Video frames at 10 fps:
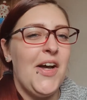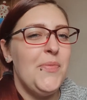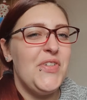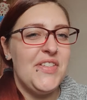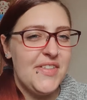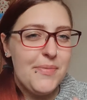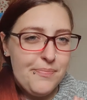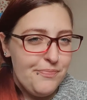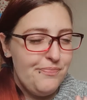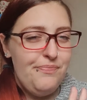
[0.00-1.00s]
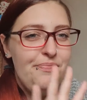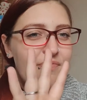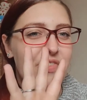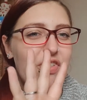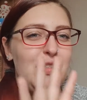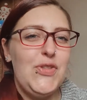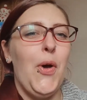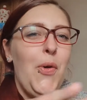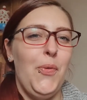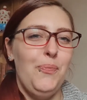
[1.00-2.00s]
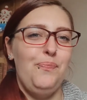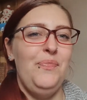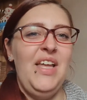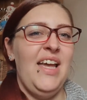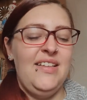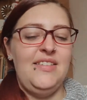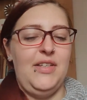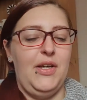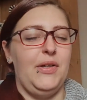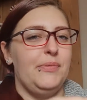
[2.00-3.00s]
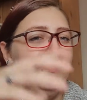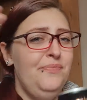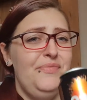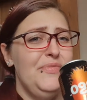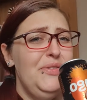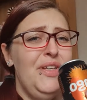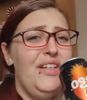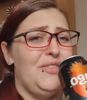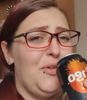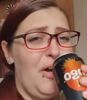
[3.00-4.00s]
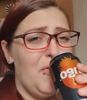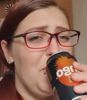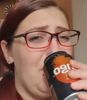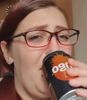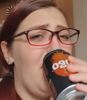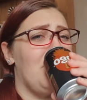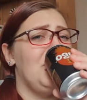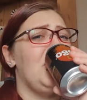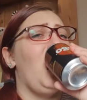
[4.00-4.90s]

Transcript: I'm just so into, sorry about the burps,